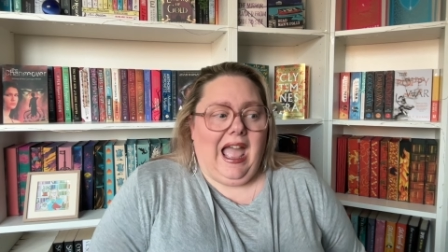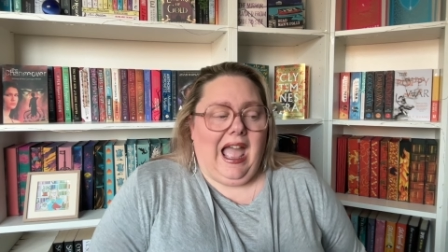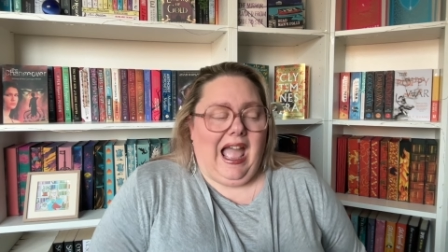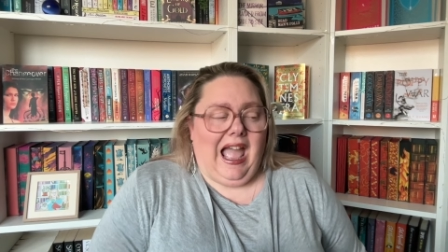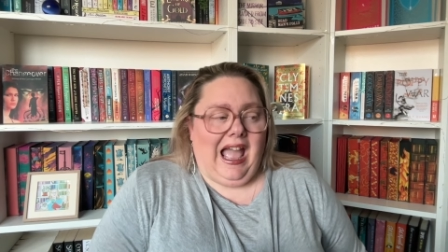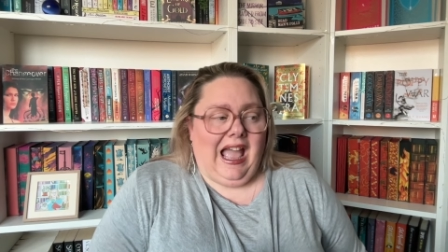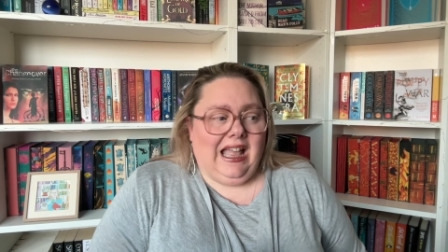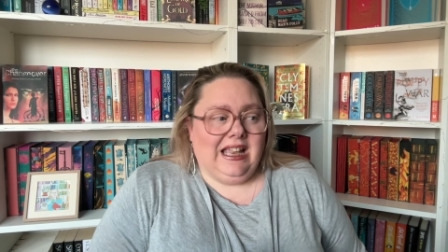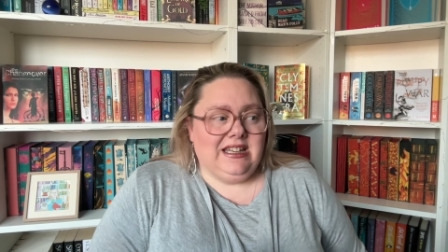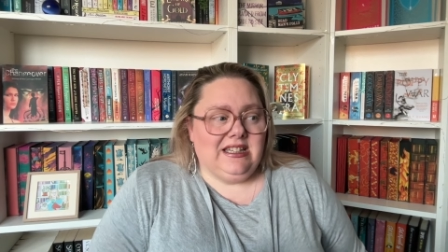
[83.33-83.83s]

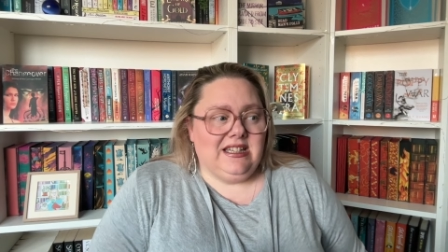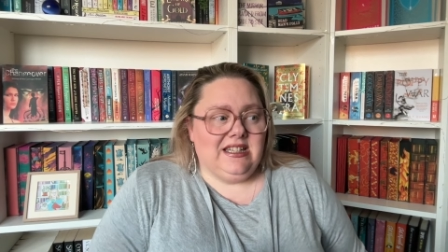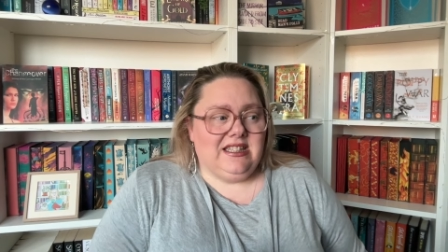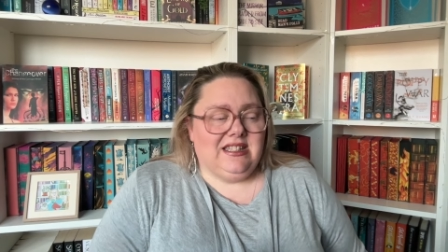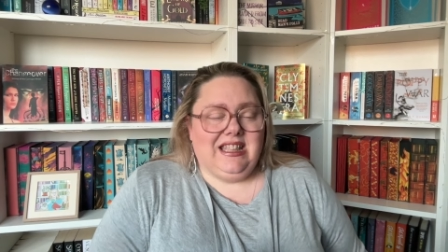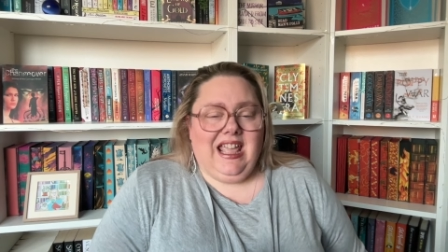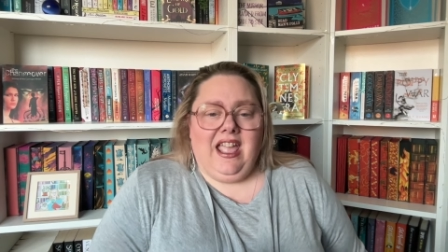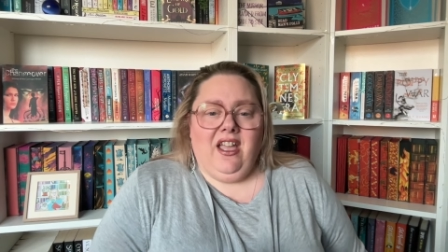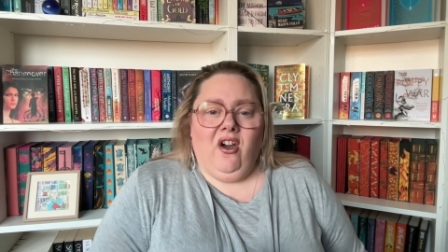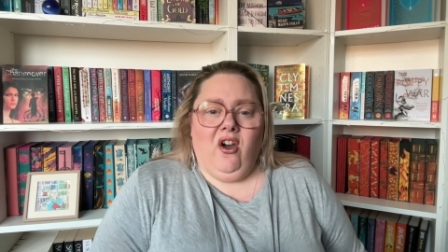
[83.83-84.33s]
And
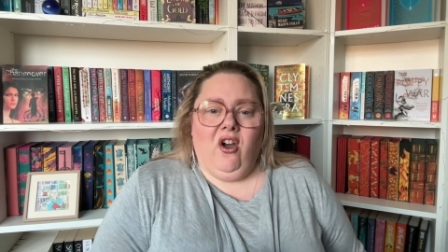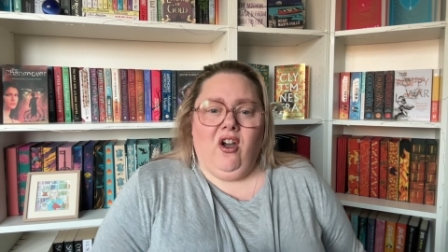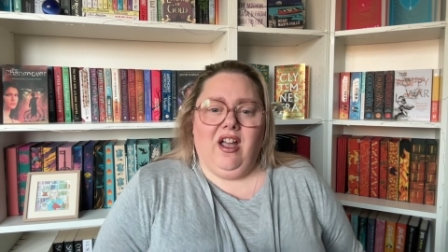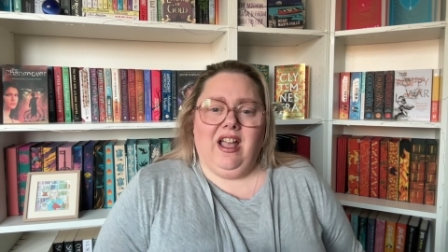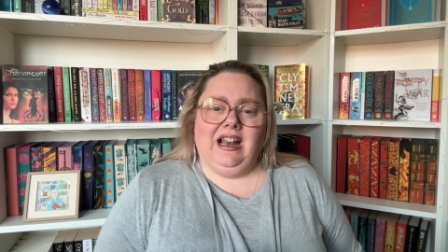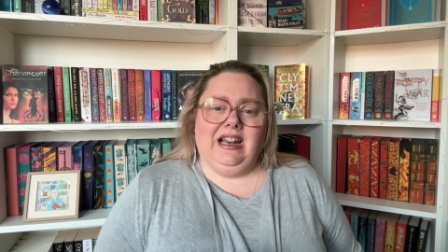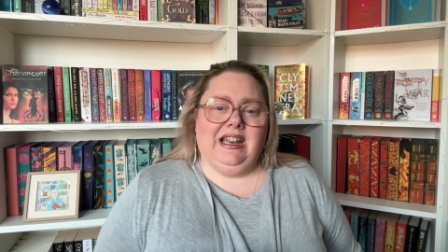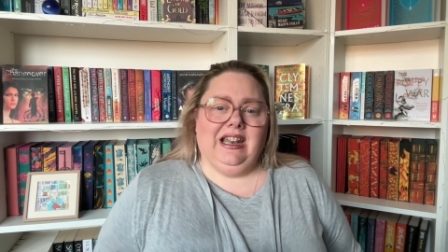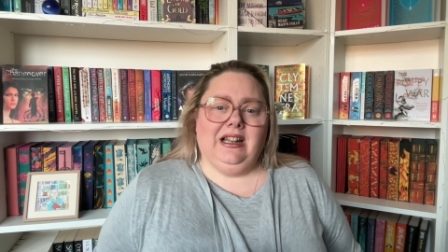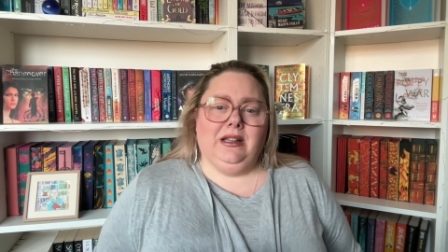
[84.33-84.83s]
they are
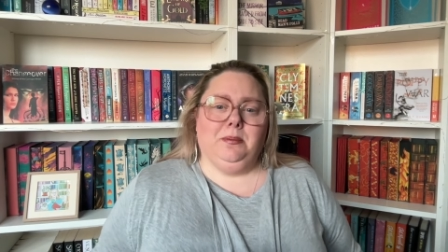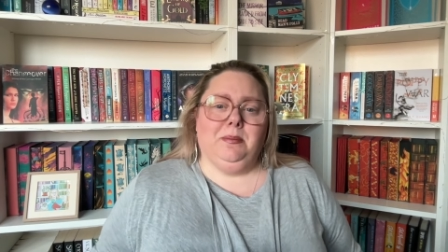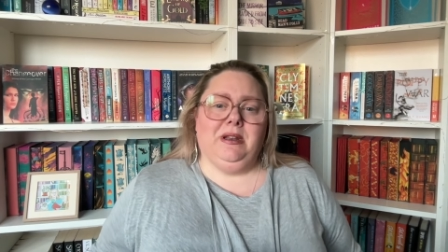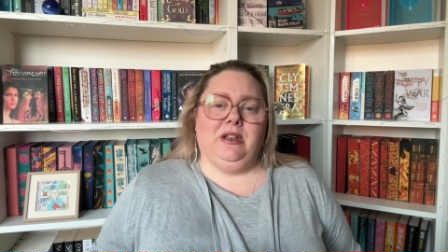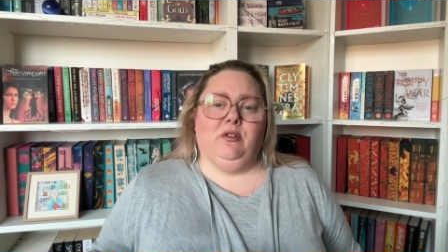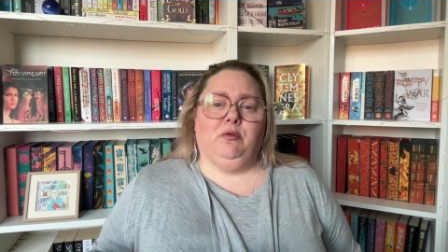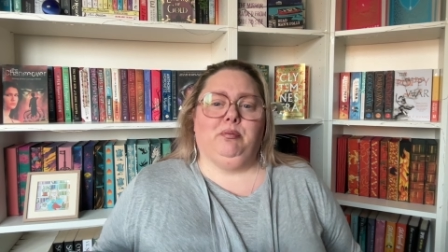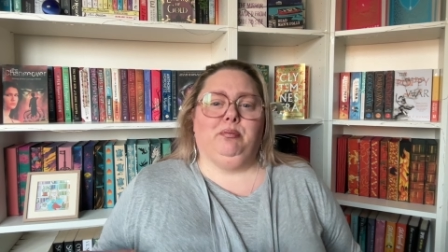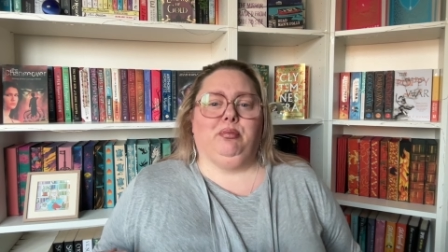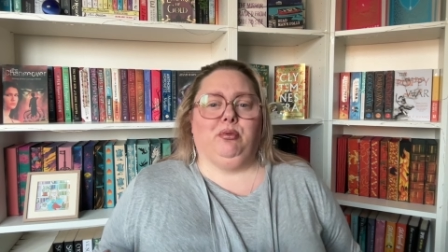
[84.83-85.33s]
a little bit
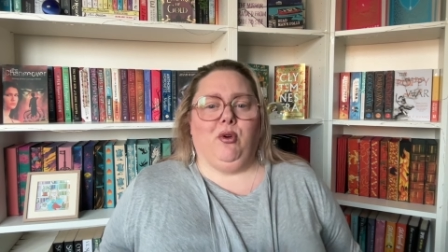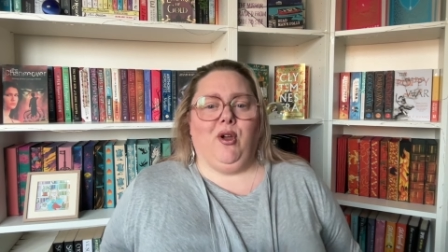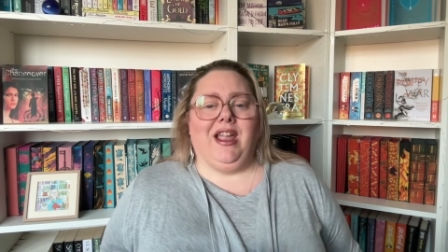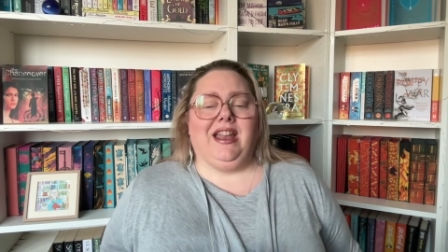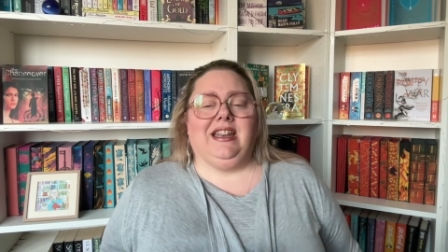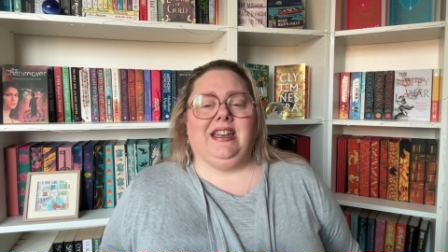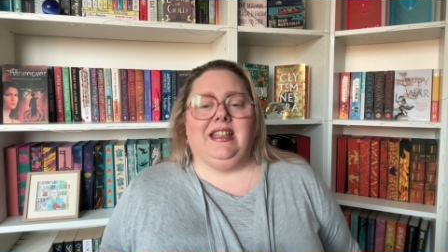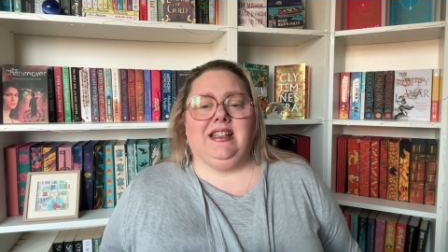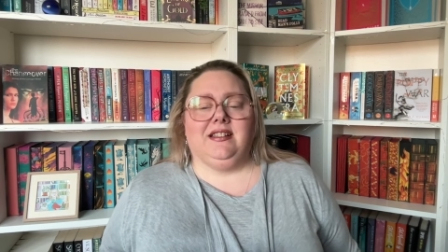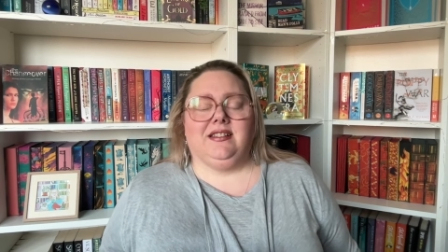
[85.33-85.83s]
of
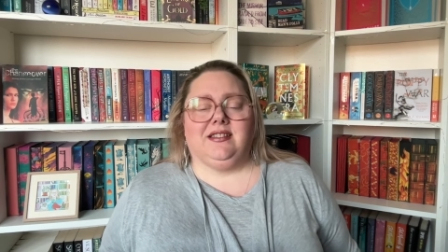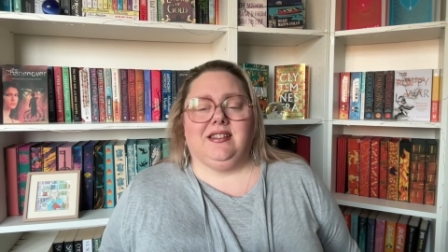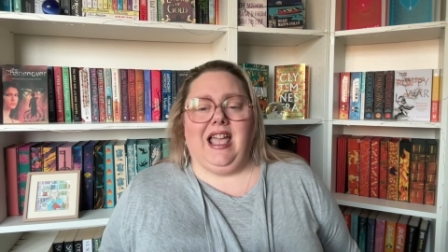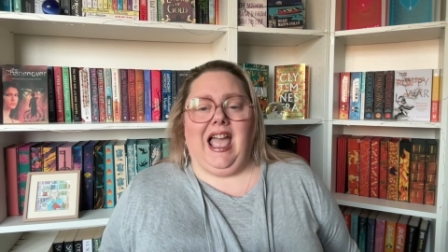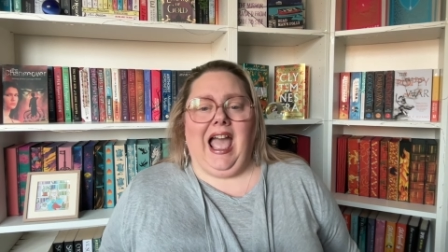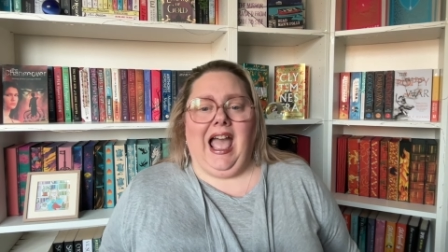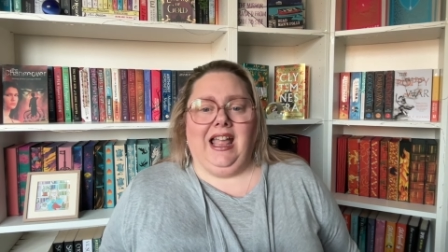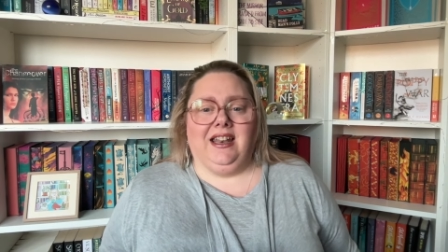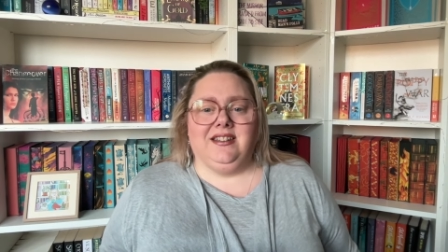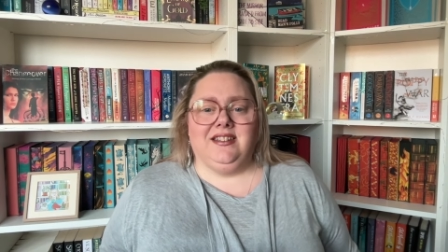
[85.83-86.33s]
brightness
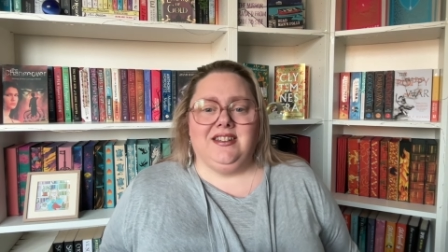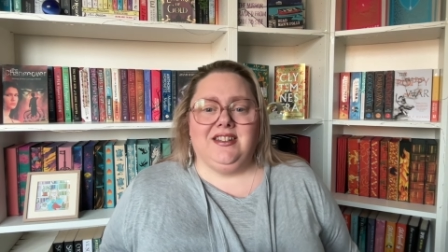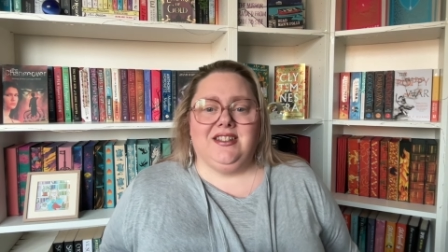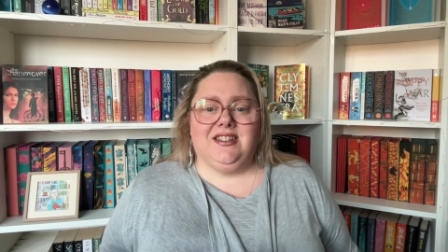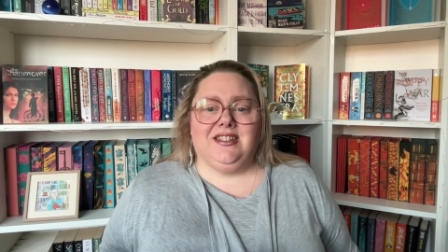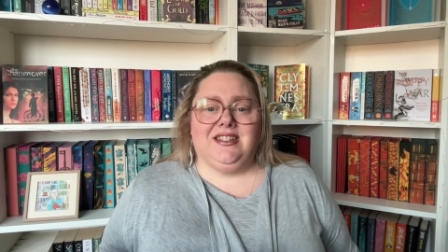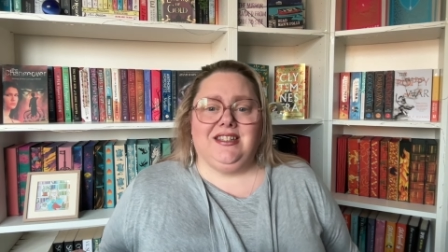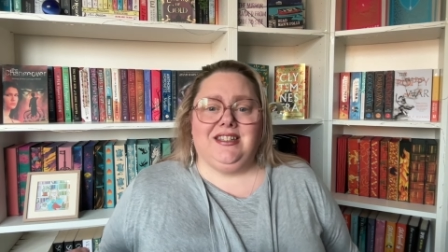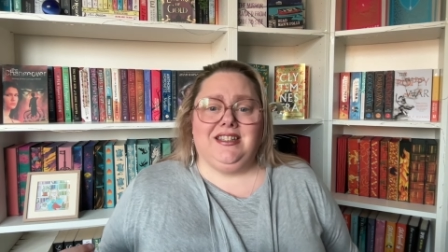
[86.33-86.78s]
and